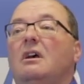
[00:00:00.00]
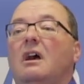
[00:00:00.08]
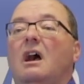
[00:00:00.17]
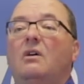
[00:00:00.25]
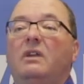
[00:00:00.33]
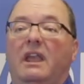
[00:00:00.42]

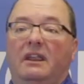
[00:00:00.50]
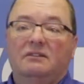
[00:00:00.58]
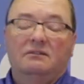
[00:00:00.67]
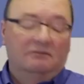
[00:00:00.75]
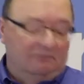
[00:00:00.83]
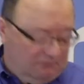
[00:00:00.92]
Okay,
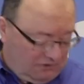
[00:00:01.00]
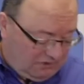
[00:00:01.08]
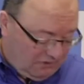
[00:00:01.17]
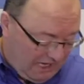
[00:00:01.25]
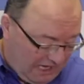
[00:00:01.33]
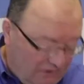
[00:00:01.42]

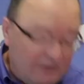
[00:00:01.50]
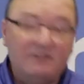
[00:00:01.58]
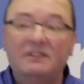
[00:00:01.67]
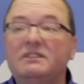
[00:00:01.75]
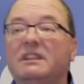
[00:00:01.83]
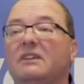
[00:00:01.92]
so how does
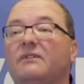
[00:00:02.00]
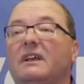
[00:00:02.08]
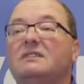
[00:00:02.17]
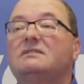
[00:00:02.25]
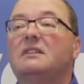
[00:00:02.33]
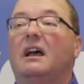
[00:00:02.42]
the
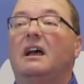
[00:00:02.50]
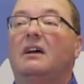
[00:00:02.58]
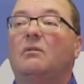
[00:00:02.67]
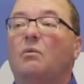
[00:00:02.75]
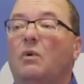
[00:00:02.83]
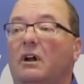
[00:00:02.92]

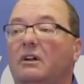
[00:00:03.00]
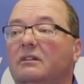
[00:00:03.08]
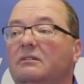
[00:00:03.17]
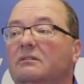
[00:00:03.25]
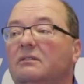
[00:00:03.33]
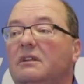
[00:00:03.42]
TFS work?
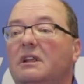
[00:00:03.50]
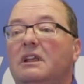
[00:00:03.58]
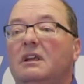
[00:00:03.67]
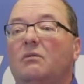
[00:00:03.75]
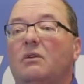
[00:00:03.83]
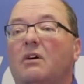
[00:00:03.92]

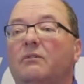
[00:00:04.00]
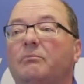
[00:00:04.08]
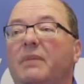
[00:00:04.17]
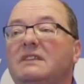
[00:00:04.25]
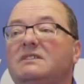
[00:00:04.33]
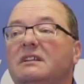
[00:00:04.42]
Well,
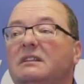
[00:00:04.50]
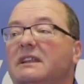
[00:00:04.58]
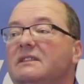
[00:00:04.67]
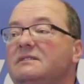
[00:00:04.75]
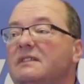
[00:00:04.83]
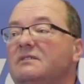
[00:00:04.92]

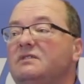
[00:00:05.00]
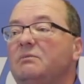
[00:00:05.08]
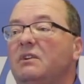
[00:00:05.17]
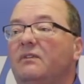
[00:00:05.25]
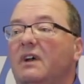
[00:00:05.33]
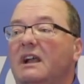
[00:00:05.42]
basically the sensor
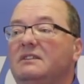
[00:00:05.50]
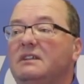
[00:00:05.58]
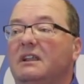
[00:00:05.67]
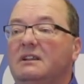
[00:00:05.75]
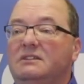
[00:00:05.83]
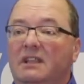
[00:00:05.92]
provides a
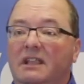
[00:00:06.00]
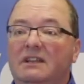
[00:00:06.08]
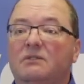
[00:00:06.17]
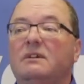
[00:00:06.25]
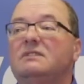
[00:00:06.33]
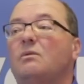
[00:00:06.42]

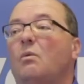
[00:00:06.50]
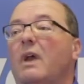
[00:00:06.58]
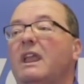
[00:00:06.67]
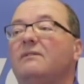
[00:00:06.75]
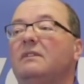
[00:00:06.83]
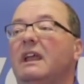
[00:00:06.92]
continuous
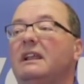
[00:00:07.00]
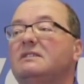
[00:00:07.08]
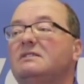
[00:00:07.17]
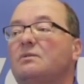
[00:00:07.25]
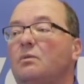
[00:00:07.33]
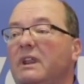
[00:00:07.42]
wavelength
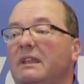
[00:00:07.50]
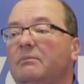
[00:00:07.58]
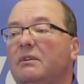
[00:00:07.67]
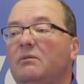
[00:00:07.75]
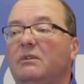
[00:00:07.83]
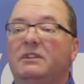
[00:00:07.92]
sweep
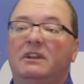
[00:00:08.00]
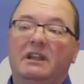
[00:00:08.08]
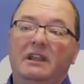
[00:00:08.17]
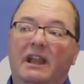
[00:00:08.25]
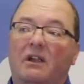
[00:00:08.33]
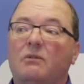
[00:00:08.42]
within a
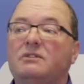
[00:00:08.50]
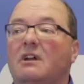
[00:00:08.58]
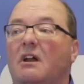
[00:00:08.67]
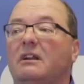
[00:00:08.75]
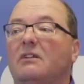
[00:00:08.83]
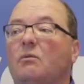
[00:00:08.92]
narrow
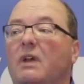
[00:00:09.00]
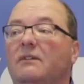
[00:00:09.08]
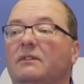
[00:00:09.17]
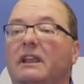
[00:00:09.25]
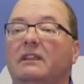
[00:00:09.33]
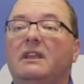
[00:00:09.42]
target
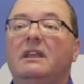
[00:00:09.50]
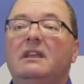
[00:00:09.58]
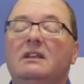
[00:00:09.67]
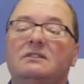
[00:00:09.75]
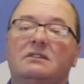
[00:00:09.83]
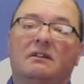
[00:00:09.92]

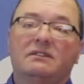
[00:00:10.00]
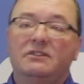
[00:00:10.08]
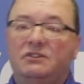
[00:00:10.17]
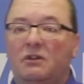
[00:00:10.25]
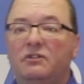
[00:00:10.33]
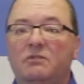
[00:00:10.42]
wavelength. So as I
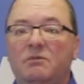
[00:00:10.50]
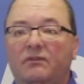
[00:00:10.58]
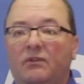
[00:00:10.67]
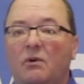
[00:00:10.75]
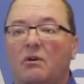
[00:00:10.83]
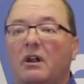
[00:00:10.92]
showed you
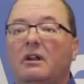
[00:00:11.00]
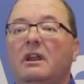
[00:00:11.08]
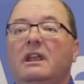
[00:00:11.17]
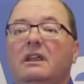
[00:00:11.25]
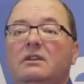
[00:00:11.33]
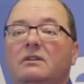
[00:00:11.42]
before,
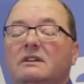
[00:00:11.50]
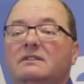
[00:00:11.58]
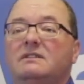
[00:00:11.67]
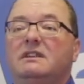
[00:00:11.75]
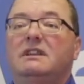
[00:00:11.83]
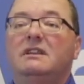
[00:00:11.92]
you can
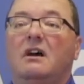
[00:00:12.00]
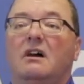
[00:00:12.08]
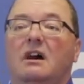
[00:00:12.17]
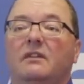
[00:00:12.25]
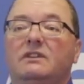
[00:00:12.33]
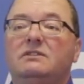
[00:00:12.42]
see
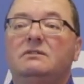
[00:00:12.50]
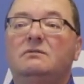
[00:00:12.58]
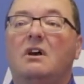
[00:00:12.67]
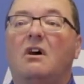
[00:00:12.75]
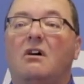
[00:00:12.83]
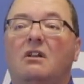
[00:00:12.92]
on the two
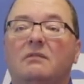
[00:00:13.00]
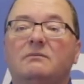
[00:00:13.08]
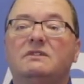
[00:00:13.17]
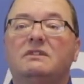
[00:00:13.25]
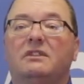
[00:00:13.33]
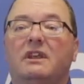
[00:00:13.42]

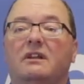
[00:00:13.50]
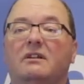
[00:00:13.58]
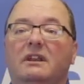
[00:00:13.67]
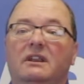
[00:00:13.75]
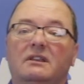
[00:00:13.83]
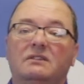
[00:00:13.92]
columns
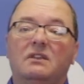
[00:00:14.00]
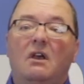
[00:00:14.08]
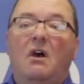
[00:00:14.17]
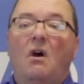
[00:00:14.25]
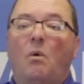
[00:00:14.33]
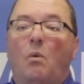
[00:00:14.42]
there is
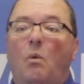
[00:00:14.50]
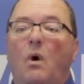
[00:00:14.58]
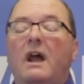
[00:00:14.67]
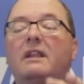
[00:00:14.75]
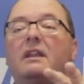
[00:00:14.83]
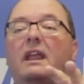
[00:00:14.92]

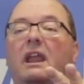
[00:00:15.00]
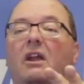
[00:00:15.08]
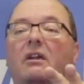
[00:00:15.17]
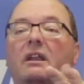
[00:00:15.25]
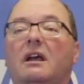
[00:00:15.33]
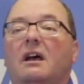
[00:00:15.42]
one
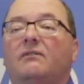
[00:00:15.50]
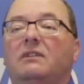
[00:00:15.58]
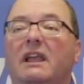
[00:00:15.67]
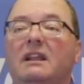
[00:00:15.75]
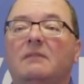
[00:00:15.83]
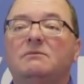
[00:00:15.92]
area of
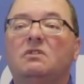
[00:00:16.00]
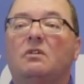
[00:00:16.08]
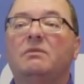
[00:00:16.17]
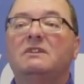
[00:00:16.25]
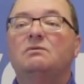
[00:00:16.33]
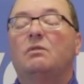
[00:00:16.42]
light
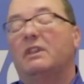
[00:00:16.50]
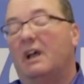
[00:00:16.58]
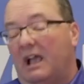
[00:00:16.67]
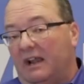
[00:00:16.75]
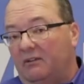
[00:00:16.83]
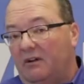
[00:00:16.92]
absorbance where the
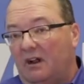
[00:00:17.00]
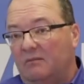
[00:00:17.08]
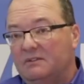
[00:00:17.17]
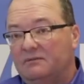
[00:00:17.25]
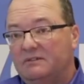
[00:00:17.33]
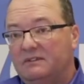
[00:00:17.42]

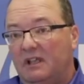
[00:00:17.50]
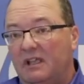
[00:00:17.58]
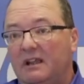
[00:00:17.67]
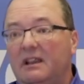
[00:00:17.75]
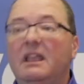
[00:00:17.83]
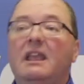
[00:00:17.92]
hydrocarbons
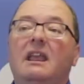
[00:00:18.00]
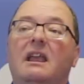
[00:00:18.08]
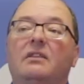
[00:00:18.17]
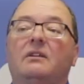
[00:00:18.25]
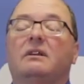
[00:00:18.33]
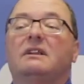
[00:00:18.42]
reside,
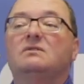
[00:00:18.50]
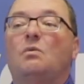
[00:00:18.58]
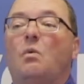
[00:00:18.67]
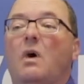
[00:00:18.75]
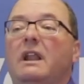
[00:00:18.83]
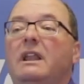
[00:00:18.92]
and there is
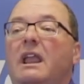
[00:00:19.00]
one